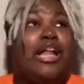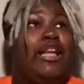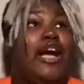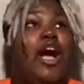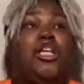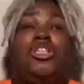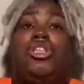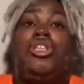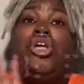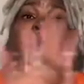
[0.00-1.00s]
There are
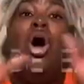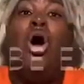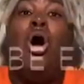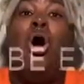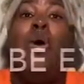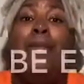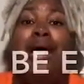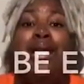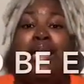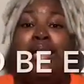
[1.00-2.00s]
so
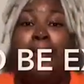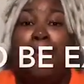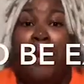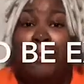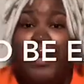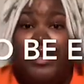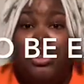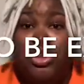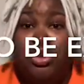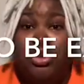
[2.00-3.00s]
many member
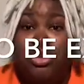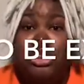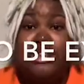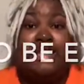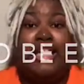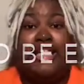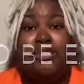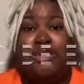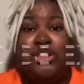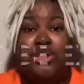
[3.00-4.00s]
institutions and
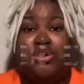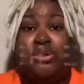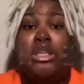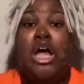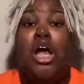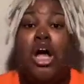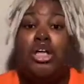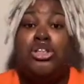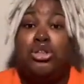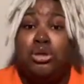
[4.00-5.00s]
HBCUs
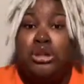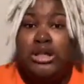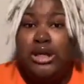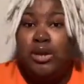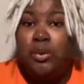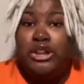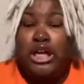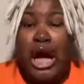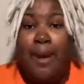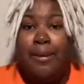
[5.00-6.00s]
associated with the
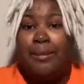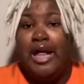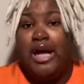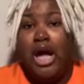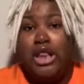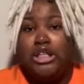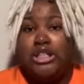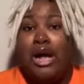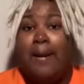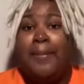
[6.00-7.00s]
Common Black College
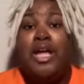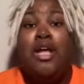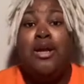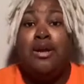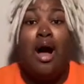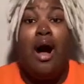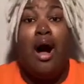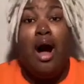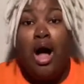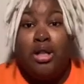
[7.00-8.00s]
app. Not
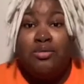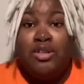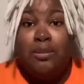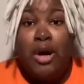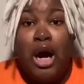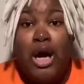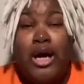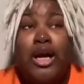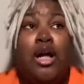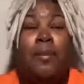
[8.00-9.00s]
all of them
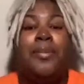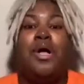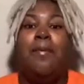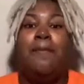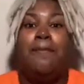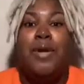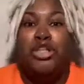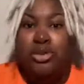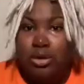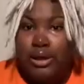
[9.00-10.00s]
are, but
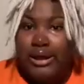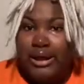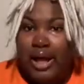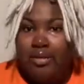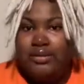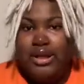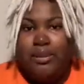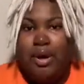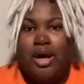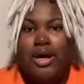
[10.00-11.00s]
majority of them
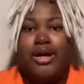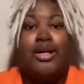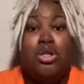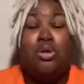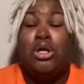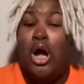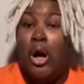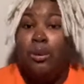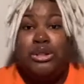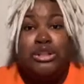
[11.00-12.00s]
are. You can
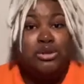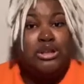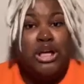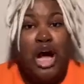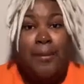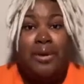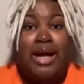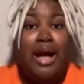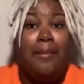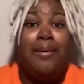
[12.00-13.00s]
always use the Common
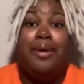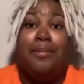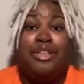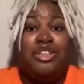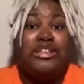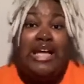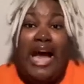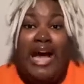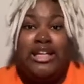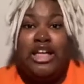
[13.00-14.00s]
app, but just
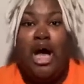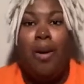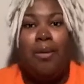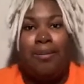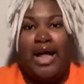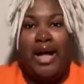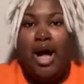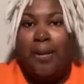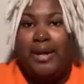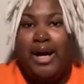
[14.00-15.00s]
add the Common Black
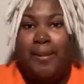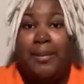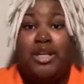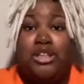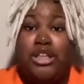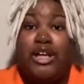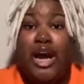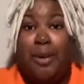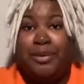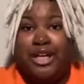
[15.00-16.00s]
Common app to your
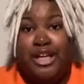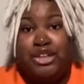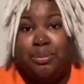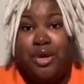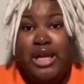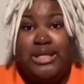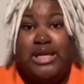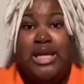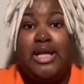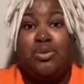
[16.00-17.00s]
application process
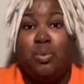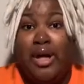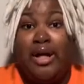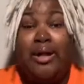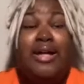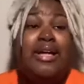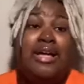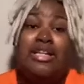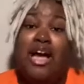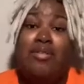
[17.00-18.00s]
as well.
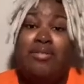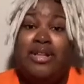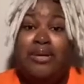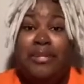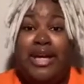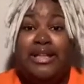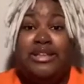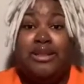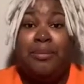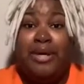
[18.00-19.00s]
It definitely makes
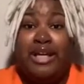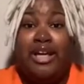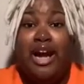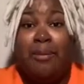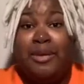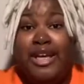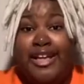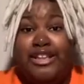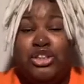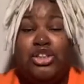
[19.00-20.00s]
submitting your
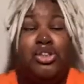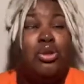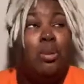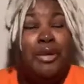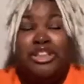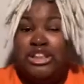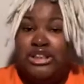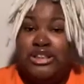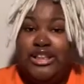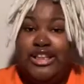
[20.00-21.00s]
application so much
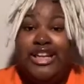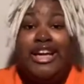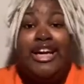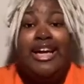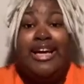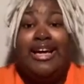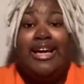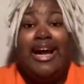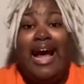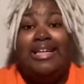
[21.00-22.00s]
easier,
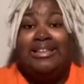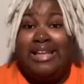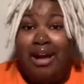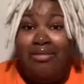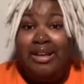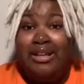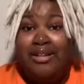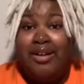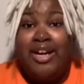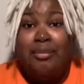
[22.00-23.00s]
and I definitely
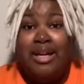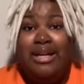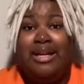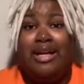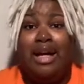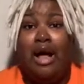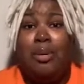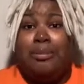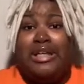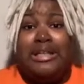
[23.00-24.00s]
recommend it. It
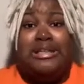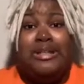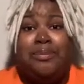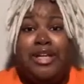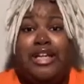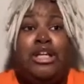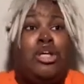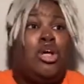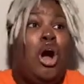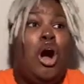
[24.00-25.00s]
helped me submit
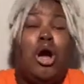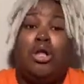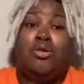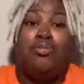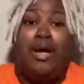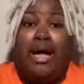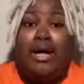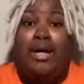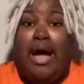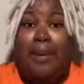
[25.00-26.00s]
all of
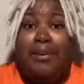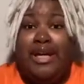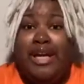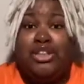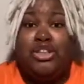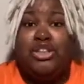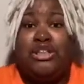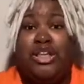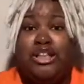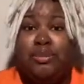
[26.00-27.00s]
my applications to
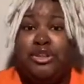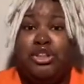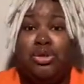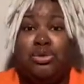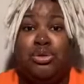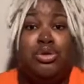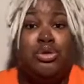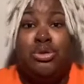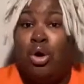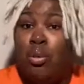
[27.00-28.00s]
HBCUs
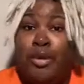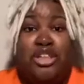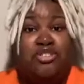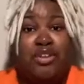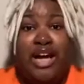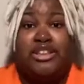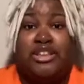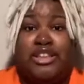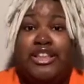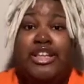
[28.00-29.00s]
so much
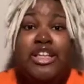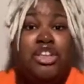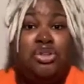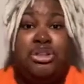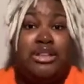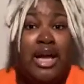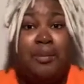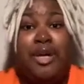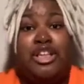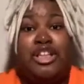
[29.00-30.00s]
faster. You just gotta
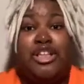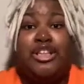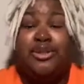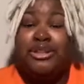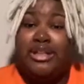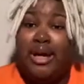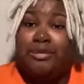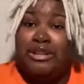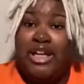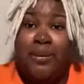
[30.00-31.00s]
make sure you stay up
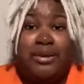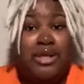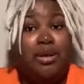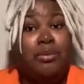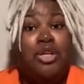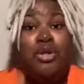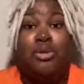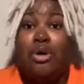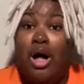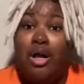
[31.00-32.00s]
to date with them,
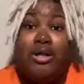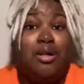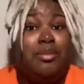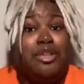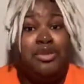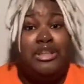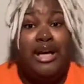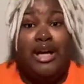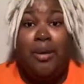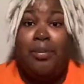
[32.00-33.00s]
you call them, and you
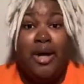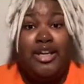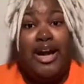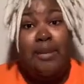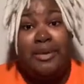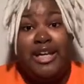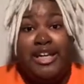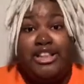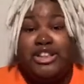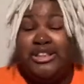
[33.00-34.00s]
check up on your
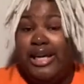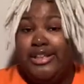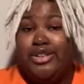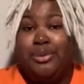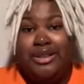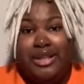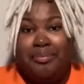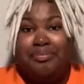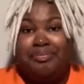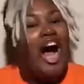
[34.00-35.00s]
application status with
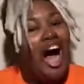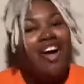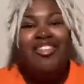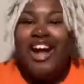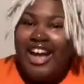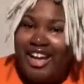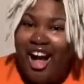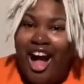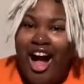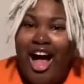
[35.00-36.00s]
them. All right, y'all,
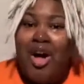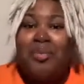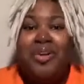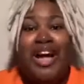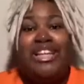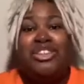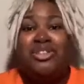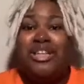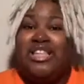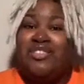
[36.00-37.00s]
I hope you guys
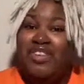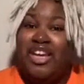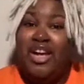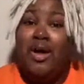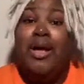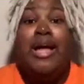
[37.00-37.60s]
enjoyed this video.